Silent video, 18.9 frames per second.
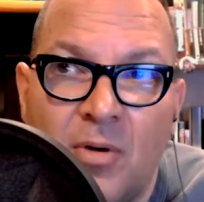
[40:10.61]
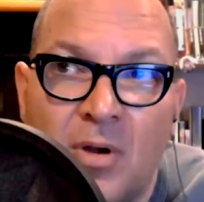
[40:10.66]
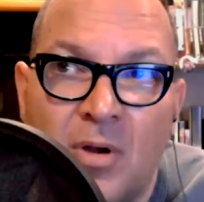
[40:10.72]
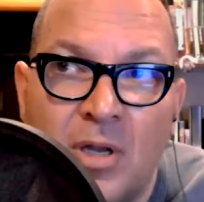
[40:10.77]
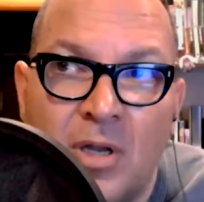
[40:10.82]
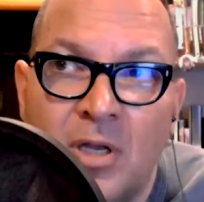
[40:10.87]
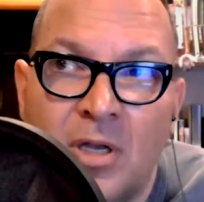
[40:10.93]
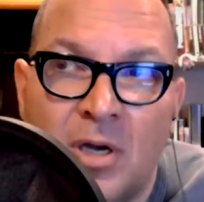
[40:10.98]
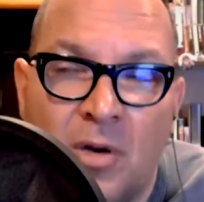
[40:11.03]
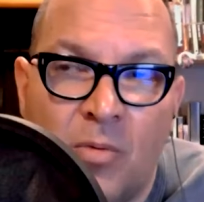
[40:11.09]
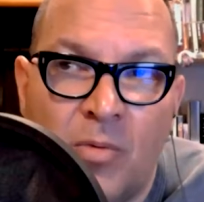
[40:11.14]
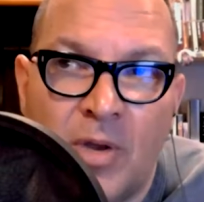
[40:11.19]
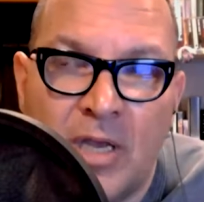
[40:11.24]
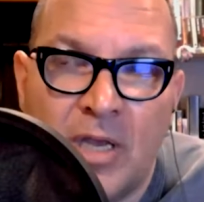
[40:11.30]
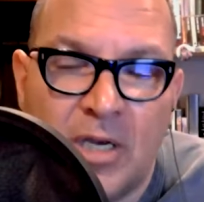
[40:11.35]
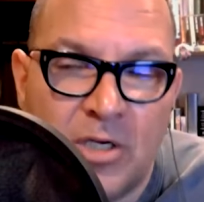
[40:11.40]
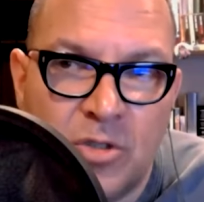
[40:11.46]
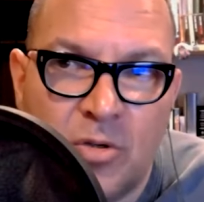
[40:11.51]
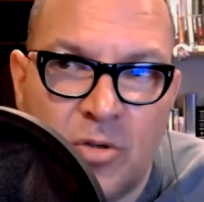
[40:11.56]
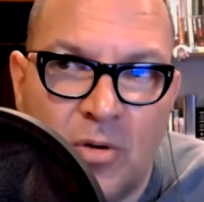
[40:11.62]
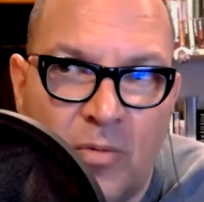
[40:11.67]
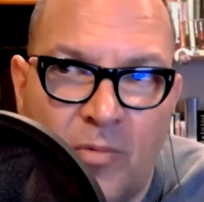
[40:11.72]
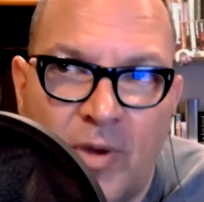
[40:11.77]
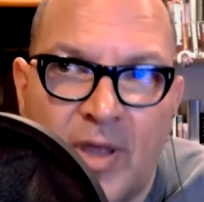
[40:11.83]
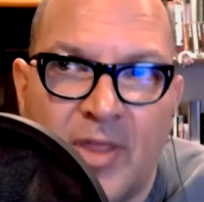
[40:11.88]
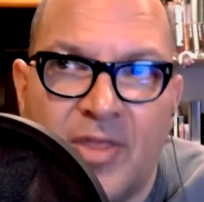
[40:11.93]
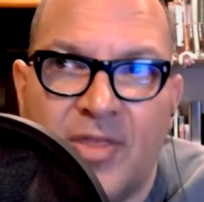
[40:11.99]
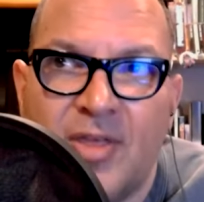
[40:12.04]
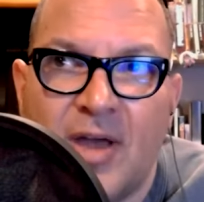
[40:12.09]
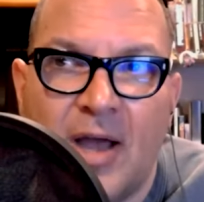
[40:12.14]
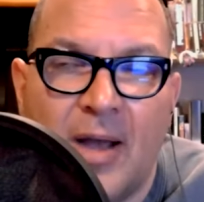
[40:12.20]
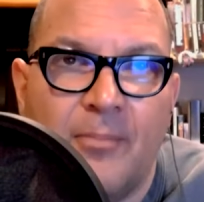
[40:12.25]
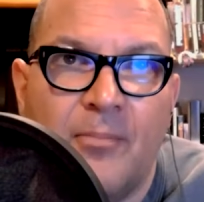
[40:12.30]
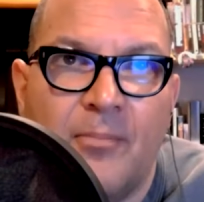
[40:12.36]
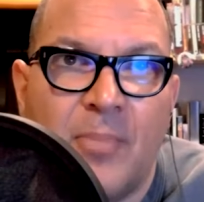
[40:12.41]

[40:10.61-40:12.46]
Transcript: you know we can do it with um,